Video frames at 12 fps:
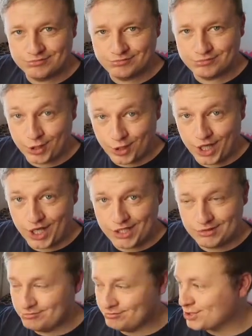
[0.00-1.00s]

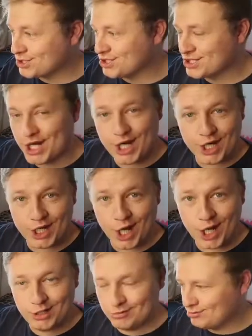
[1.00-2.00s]
Okay, pristine,
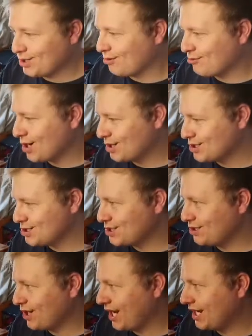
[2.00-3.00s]
eh? Let's
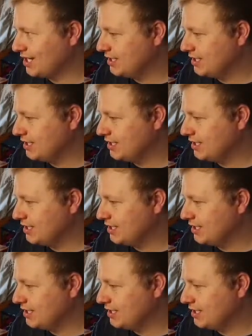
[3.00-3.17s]
do that.